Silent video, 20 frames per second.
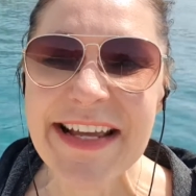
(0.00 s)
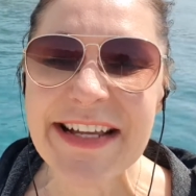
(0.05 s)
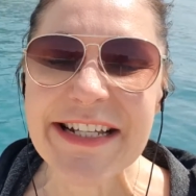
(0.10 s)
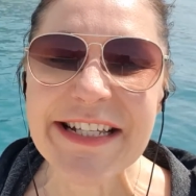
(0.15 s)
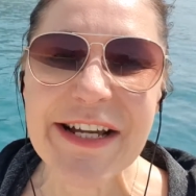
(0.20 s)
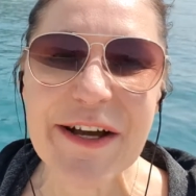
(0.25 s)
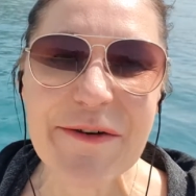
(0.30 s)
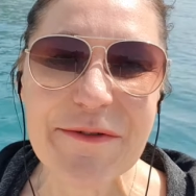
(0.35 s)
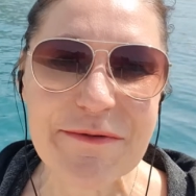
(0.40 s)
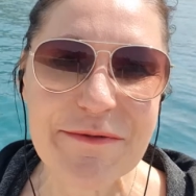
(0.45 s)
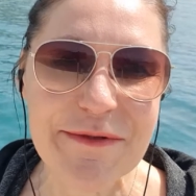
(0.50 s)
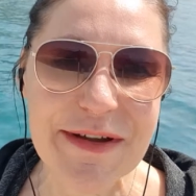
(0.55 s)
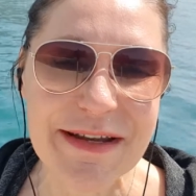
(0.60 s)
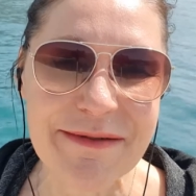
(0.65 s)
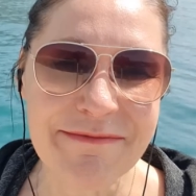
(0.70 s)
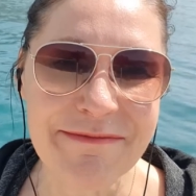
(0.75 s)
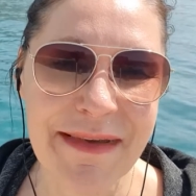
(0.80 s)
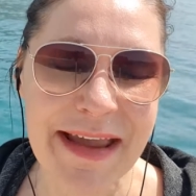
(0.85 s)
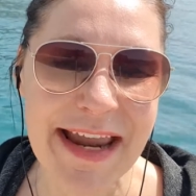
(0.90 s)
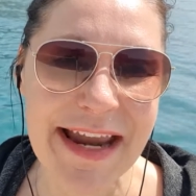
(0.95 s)
So we
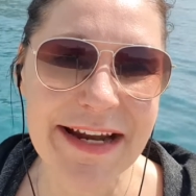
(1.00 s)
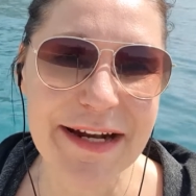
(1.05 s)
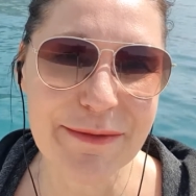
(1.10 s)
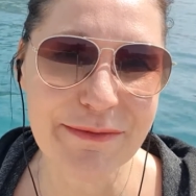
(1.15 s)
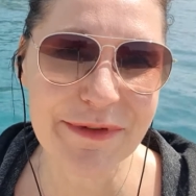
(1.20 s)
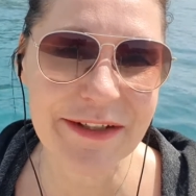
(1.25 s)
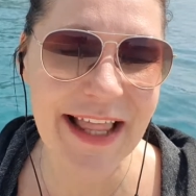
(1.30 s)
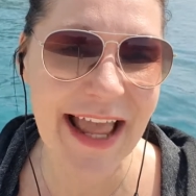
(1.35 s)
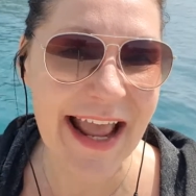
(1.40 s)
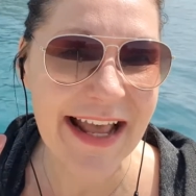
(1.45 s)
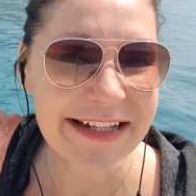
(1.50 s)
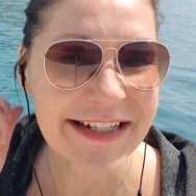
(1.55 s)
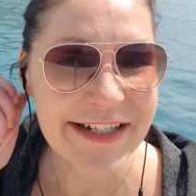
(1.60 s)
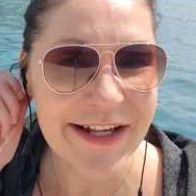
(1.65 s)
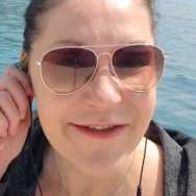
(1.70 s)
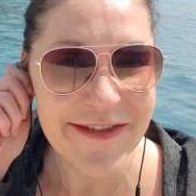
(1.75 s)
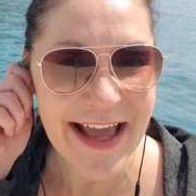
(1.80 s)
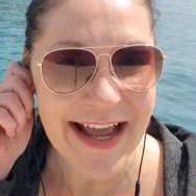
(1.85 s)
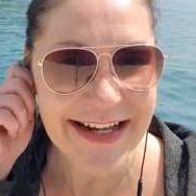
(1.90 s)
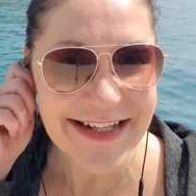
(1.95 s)
made a plan.
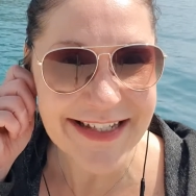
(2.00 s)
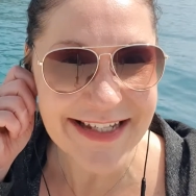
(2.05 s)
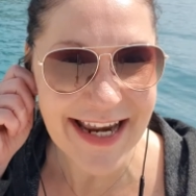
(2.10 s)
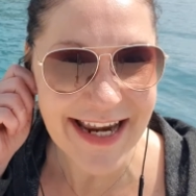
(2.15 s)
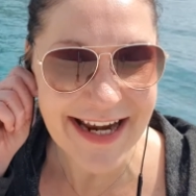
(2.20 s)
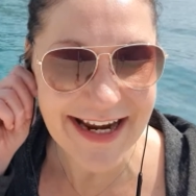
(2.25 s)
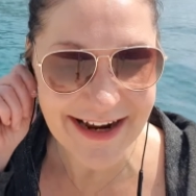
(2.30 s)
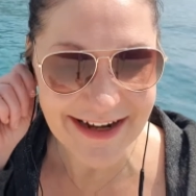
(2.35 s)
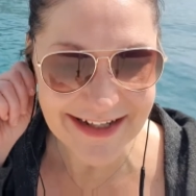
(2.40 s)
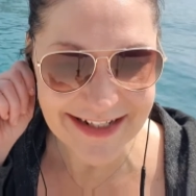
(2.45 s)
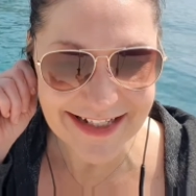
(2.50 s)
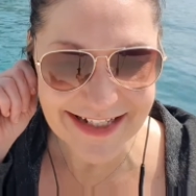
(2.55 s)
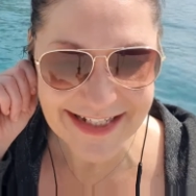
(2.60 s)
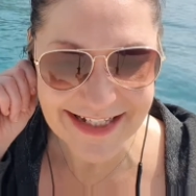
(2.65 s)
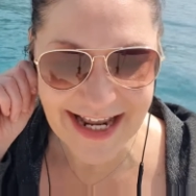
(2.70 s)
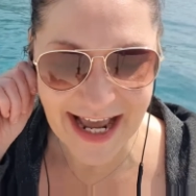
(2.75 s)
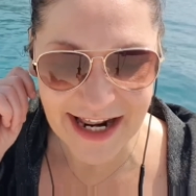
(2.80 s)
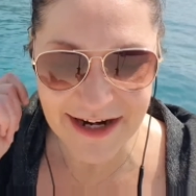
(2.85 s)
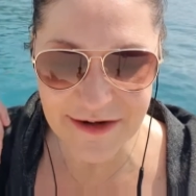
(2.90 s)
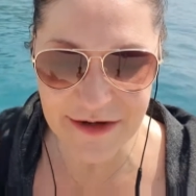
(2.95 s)
So that day on
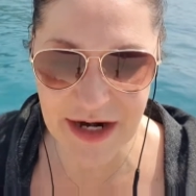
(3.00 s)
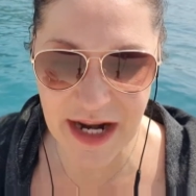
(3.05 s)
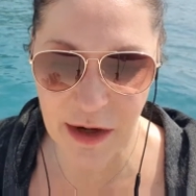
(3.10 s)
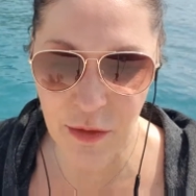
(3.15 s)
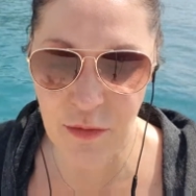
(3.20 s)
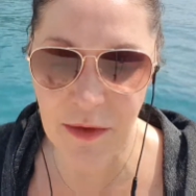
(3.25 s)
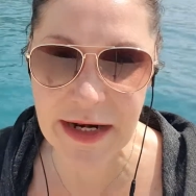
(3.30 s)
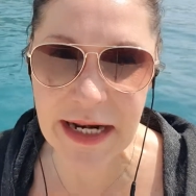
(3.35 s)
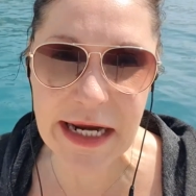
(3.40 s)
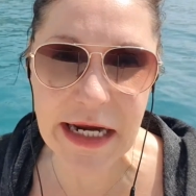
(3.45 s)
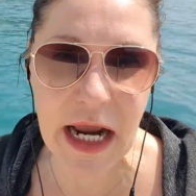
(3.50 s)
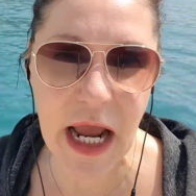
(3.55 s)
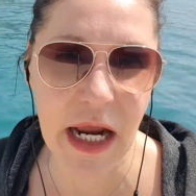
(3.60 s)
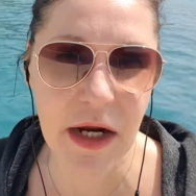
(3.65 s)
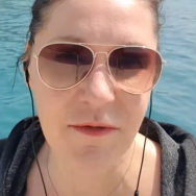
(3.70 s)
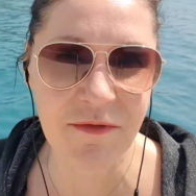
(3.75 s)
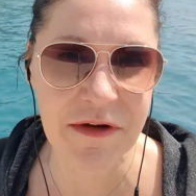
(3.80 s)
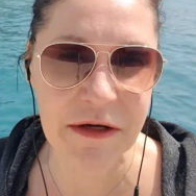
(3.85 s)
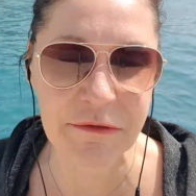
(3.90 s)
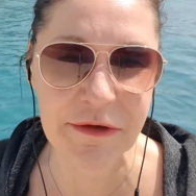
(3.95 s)
Saturday, what I
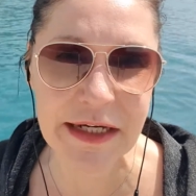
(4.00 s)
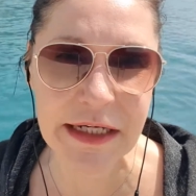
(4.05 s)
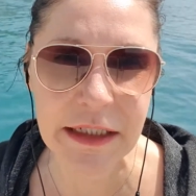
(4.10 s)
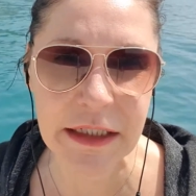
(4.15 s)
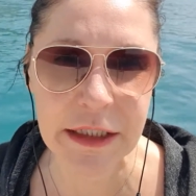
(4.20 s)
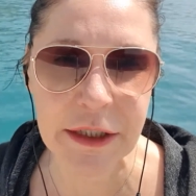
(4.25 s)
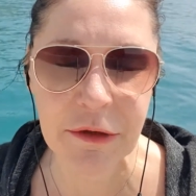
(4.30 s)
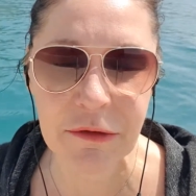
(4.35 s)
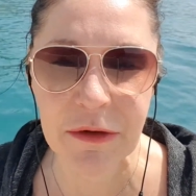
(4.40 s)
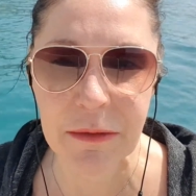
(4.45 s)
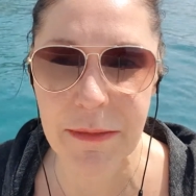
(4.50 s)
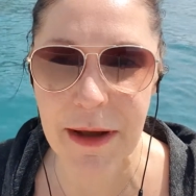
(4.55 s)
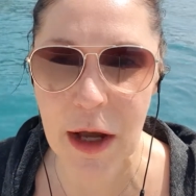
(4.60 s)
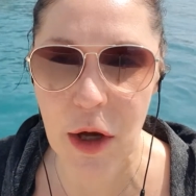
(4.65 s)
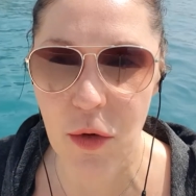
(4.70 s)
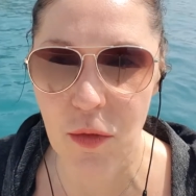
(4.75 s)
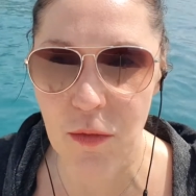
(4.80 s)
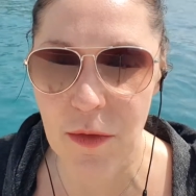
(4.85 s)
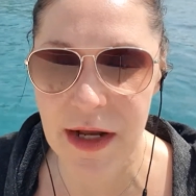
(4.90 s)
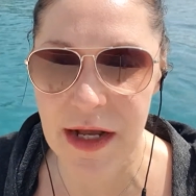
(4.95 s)
got very clear
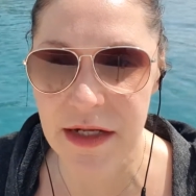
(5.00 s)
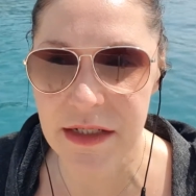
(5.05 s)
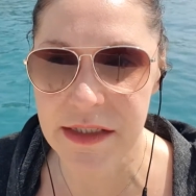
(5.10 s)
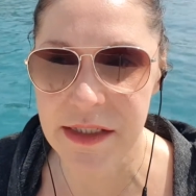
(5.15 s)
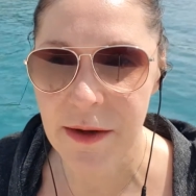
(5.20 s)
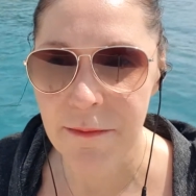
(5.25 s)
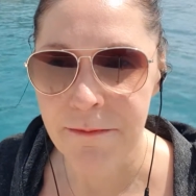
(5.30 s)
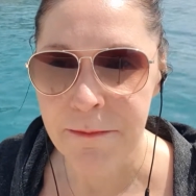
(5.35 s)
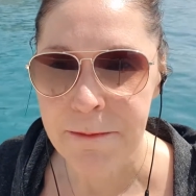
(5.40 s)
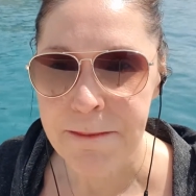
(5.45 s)
about was